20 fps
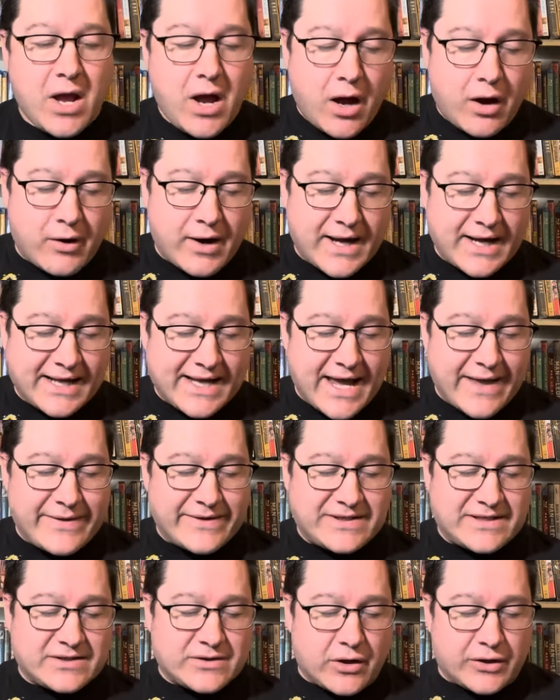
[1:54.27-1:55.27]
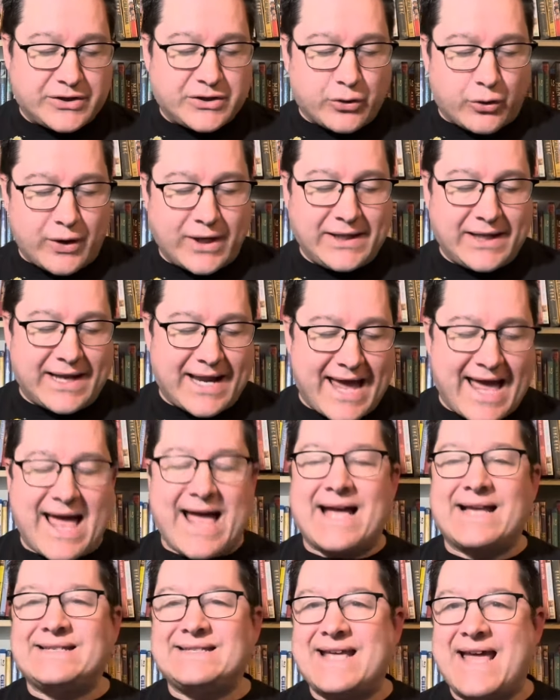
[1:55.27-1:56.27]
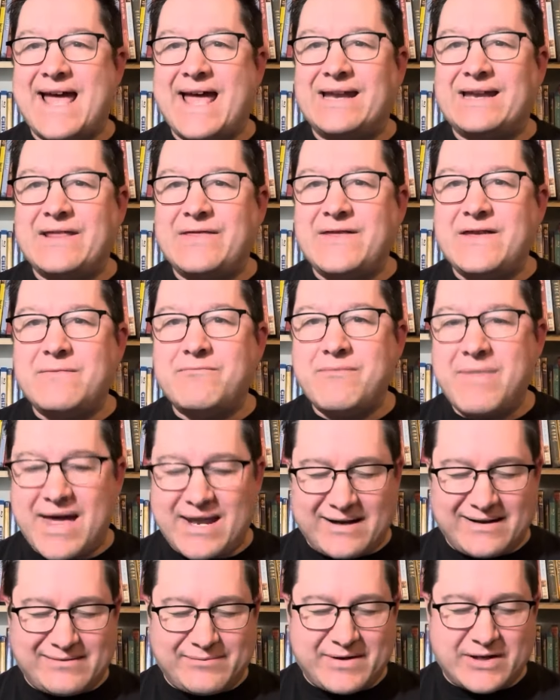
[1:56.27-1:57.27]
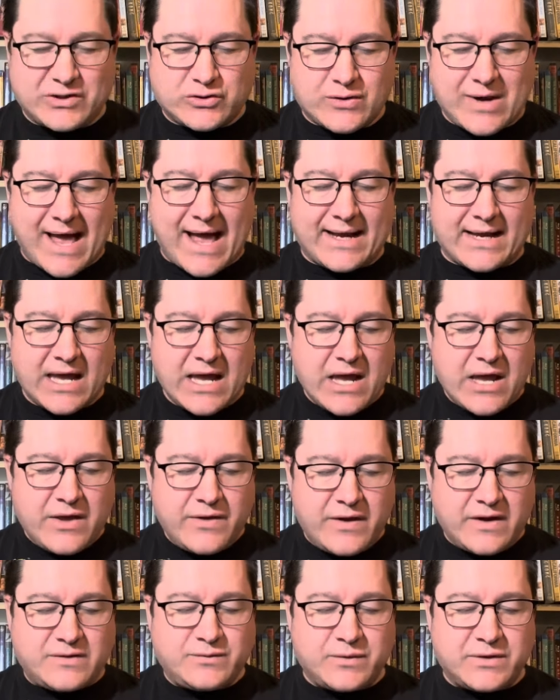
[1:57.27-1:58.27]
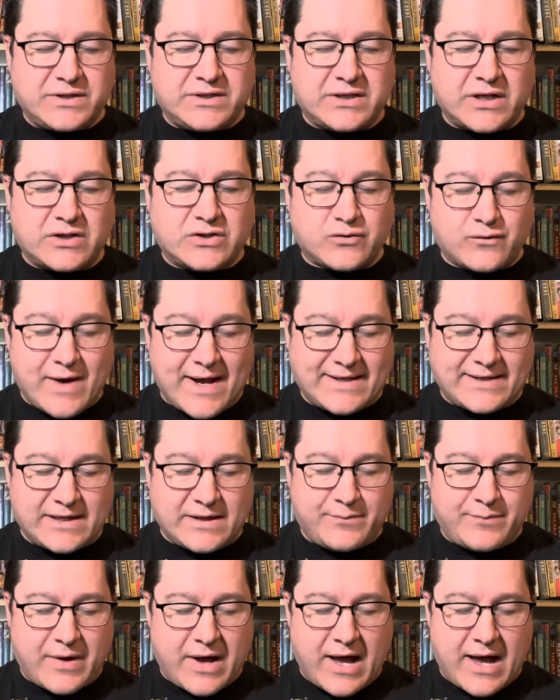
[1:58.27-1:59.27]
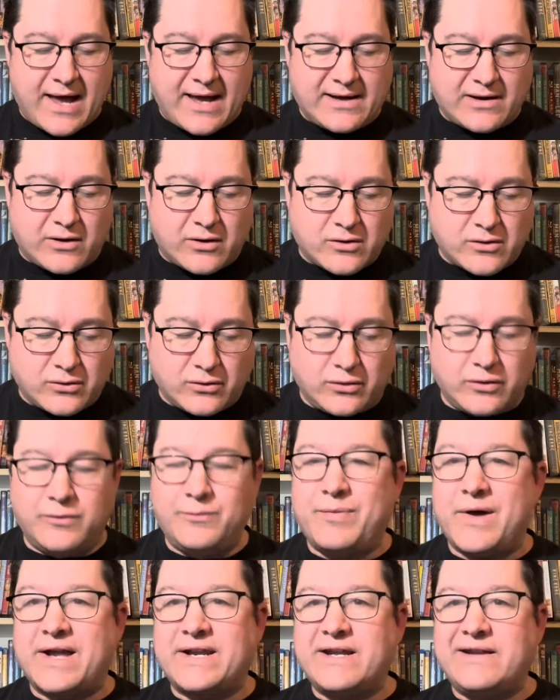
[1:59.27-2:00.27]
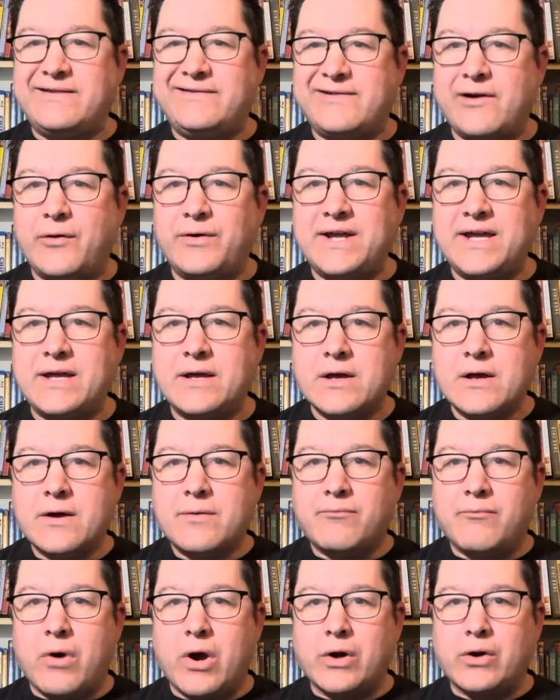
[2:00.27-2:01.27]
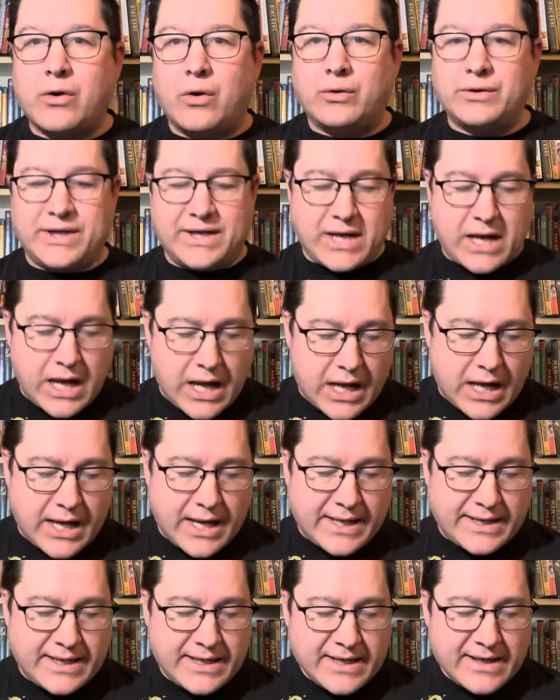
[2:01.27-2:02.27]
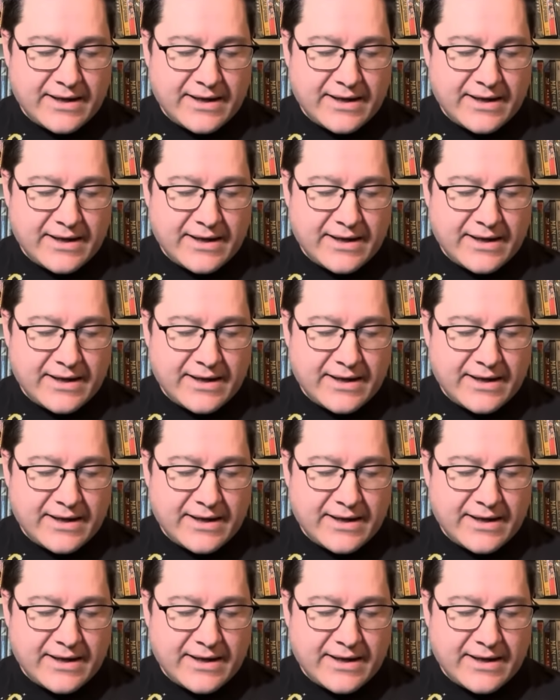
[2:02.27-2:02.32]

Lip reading: All right, again, this is called Toilet Hacks and the Management Track. This was directed by our old buddy Jody Margolin-Hahn.